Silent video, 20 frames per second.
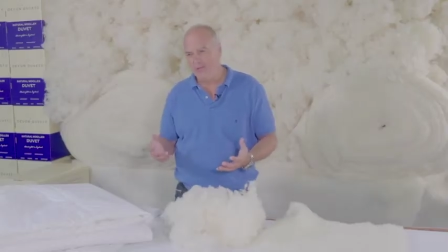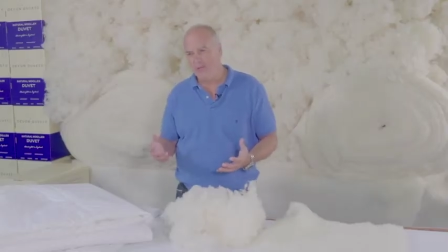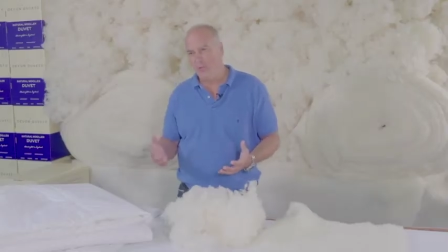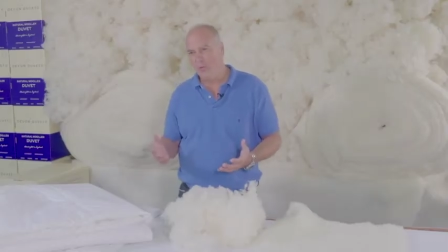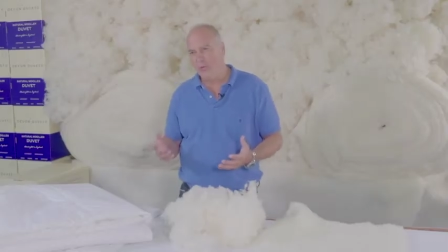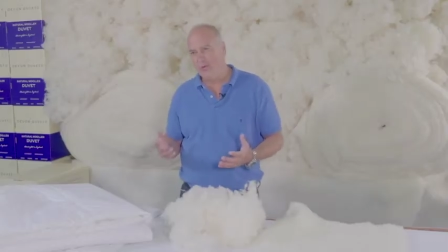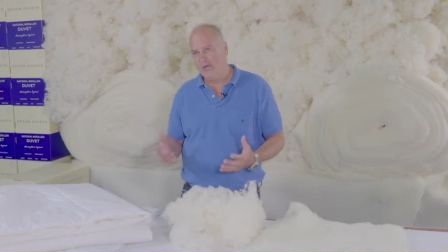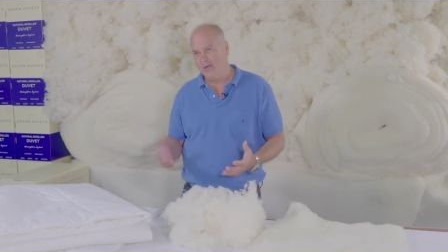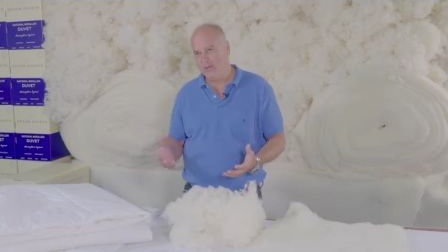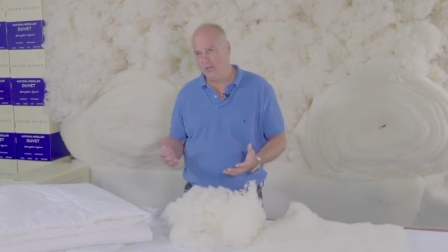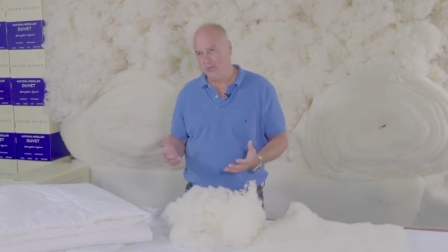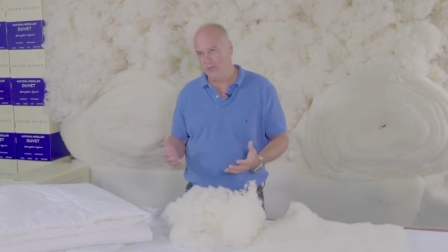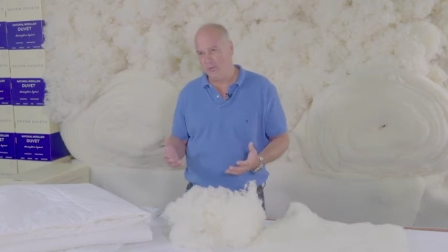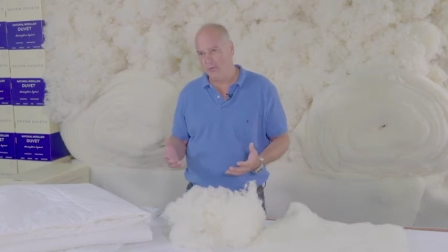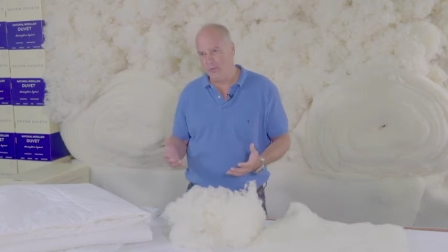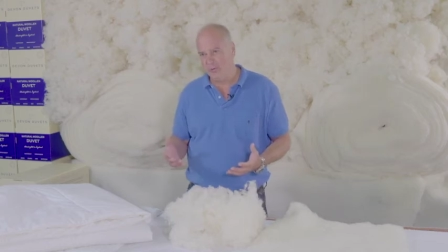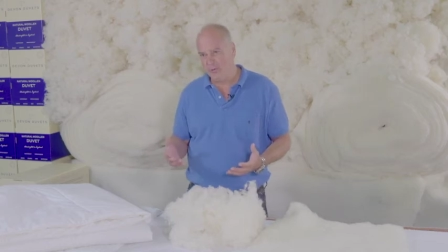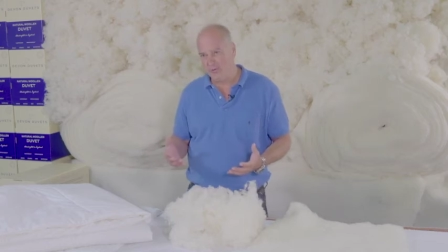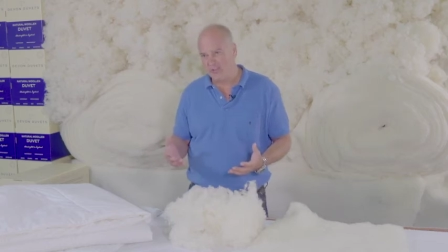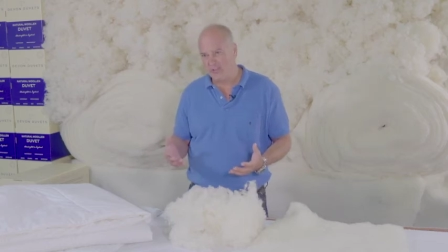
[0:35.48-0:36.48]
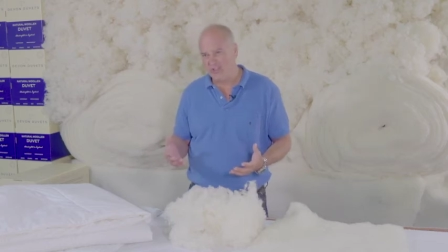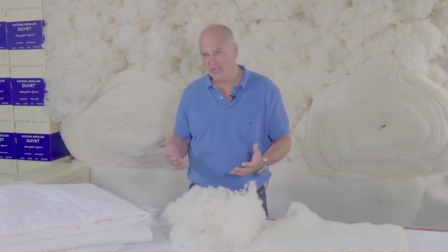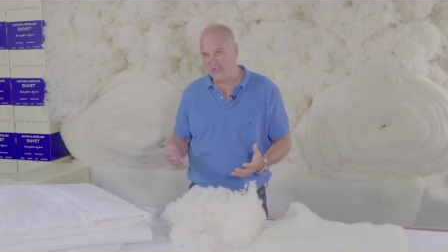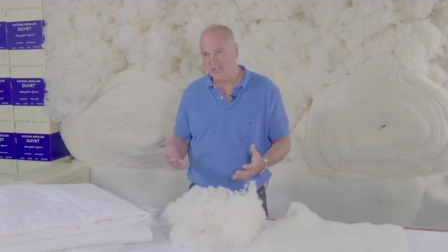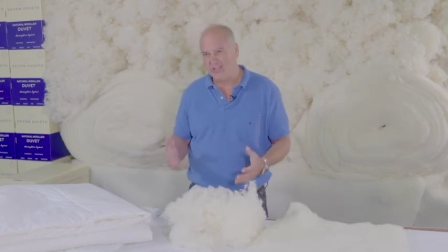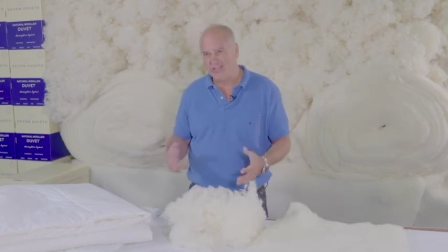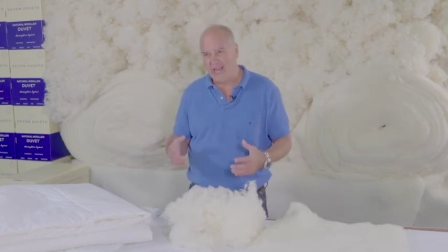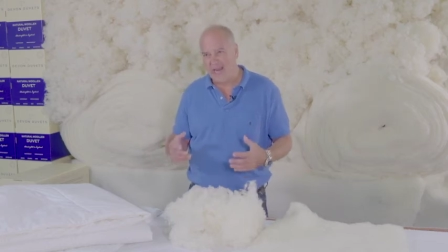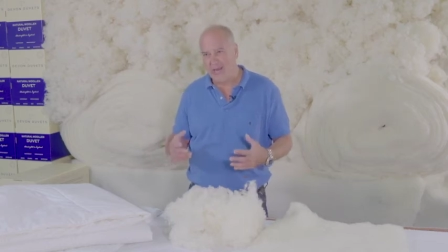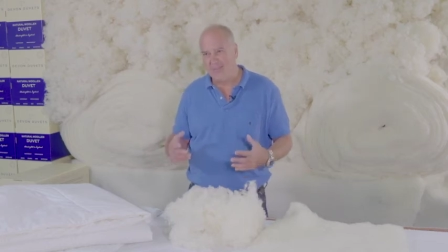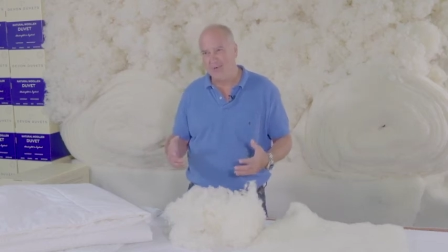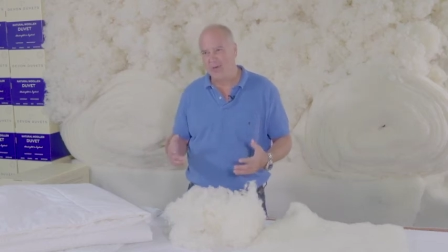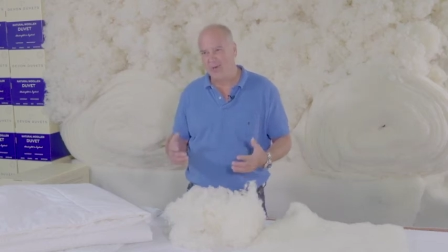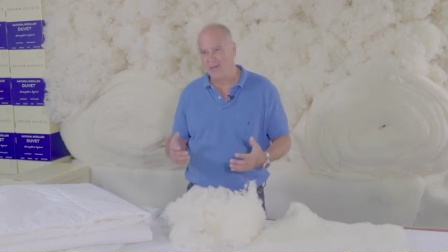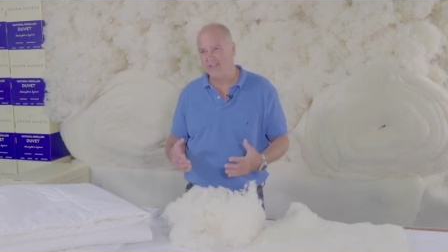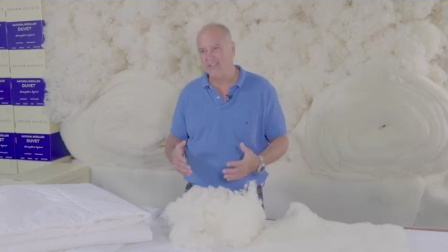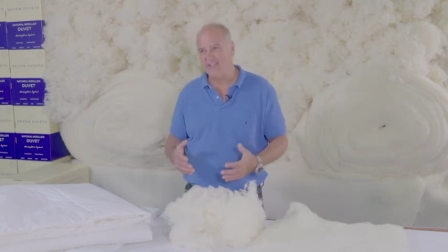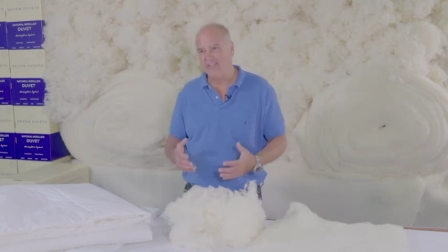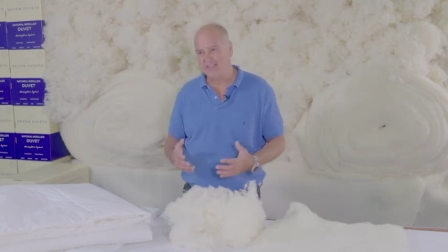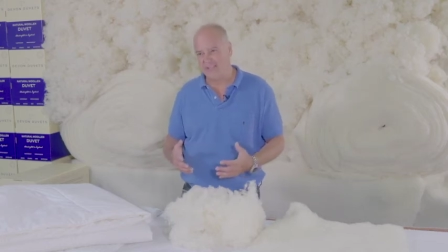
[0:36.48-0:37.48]
do we do this
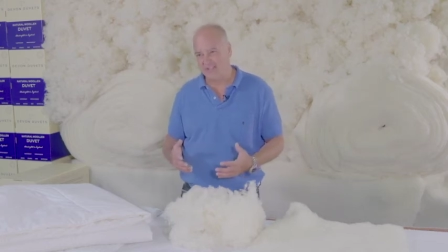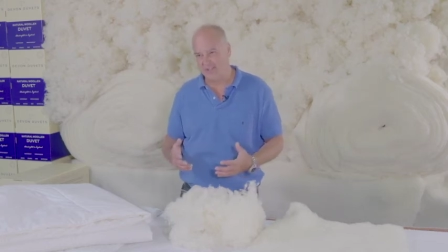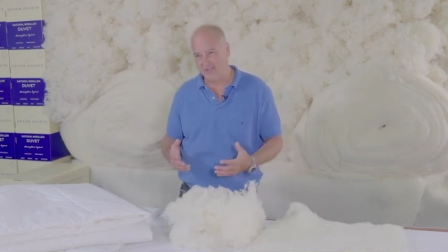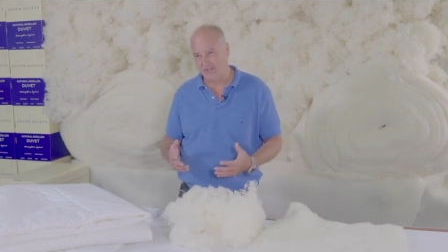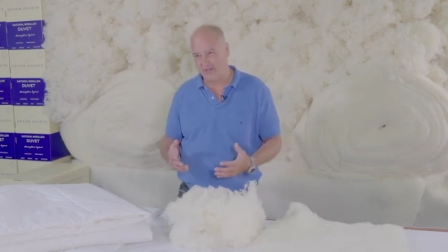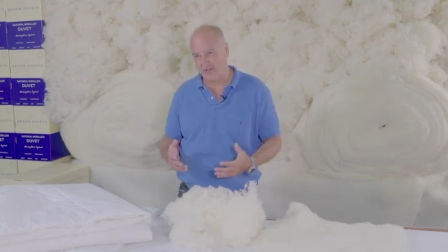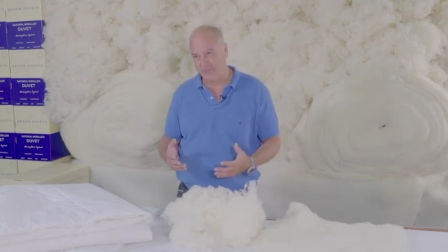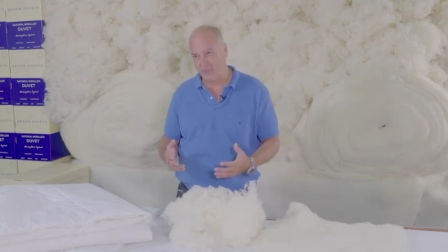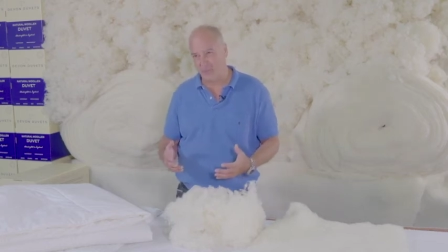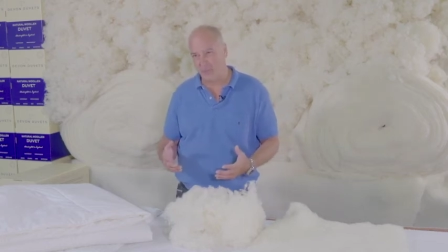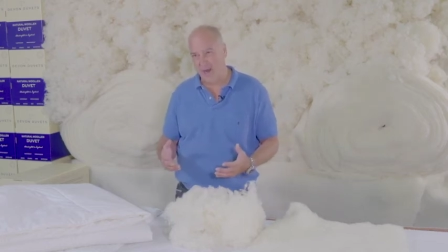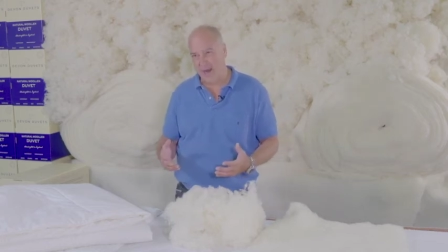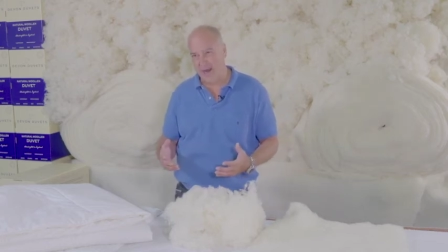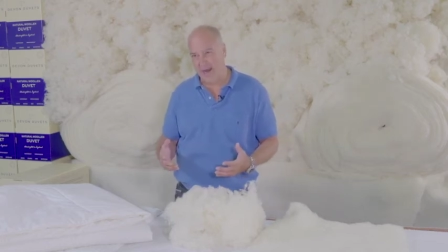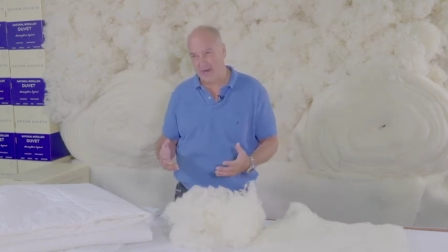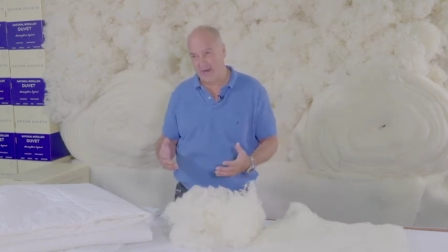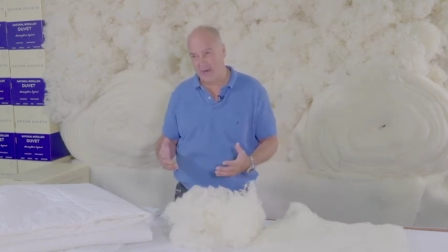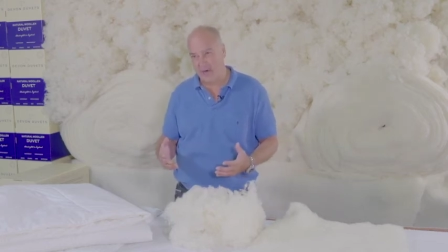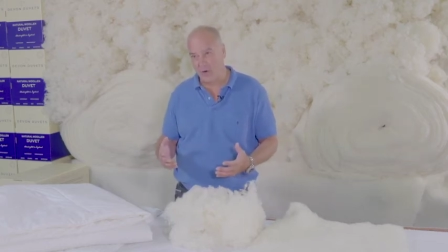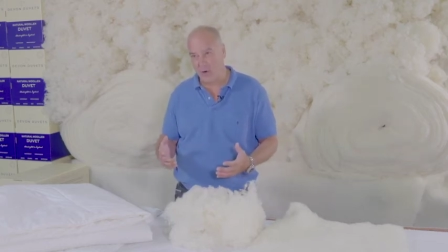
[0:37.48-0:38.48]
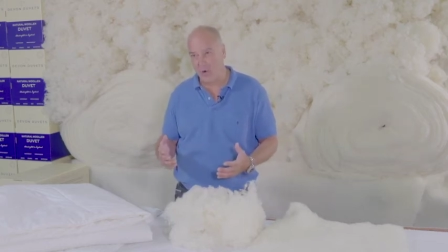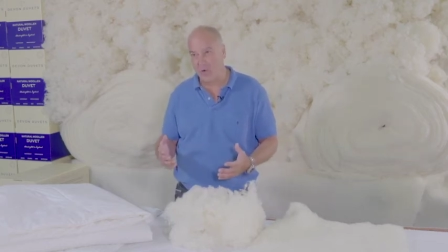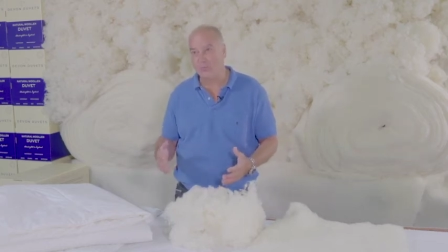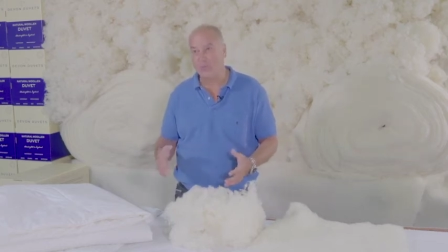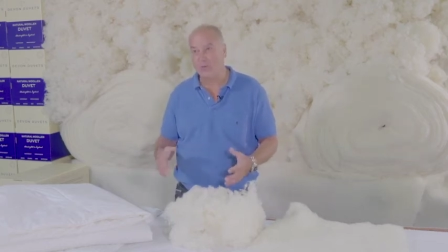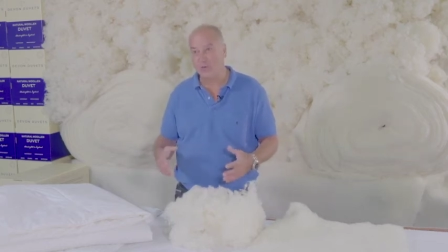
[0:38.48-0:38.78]
labor-intensive way of